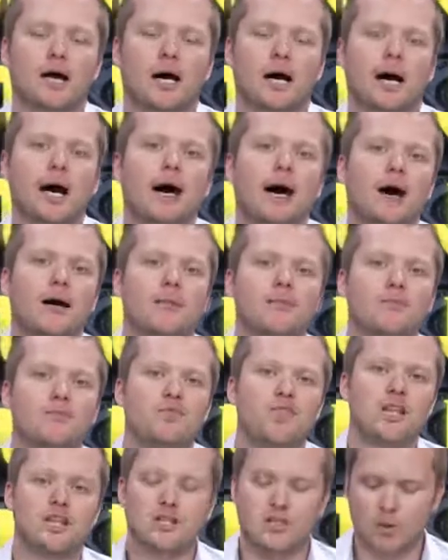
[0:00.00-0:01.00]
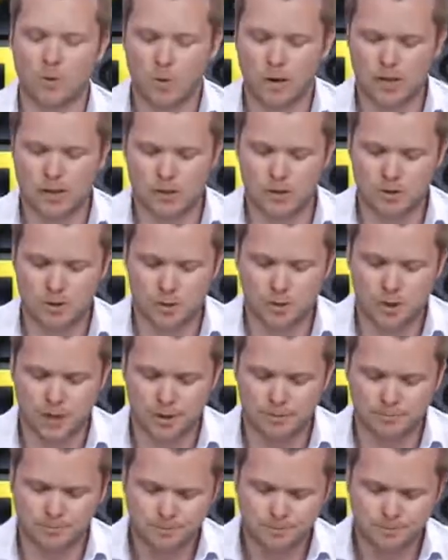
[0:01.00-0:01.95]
uh, things the way that you're doing them.